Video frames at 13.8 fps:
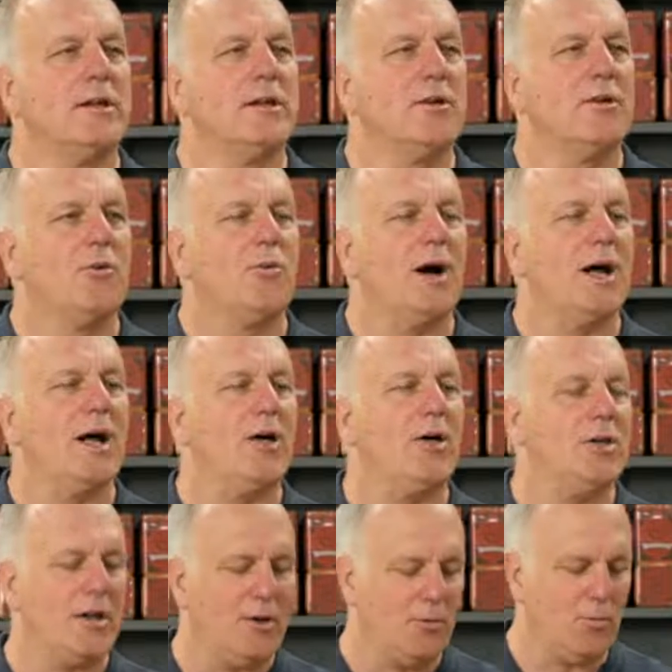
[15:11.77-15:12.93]
Wild
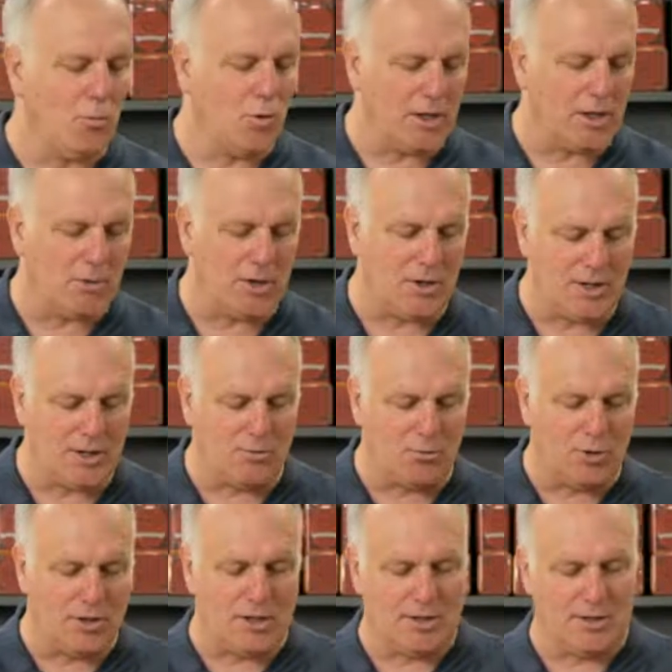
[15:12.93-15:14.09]
and woolly. We don't have
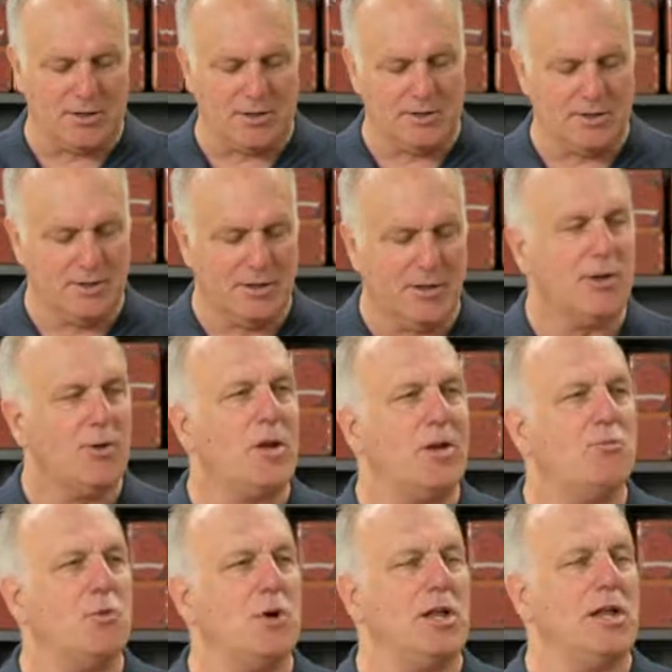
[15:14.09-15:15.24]
woolly here. We have
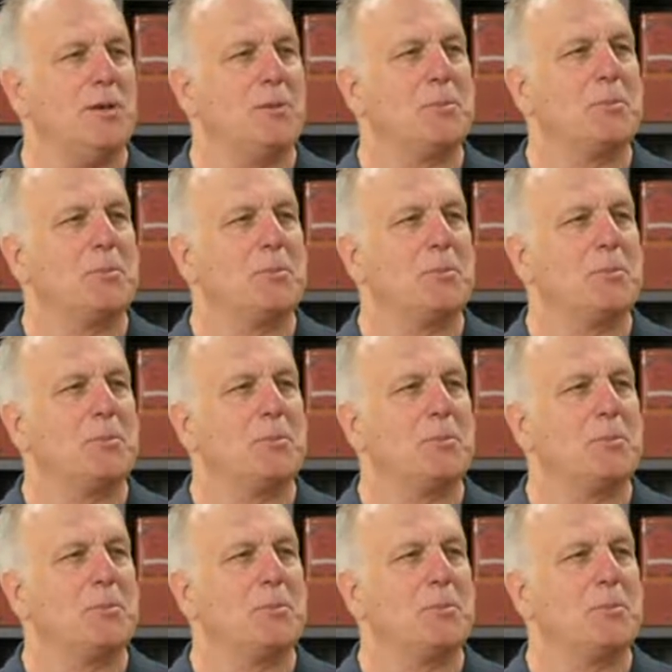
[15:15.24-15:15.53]
Willy.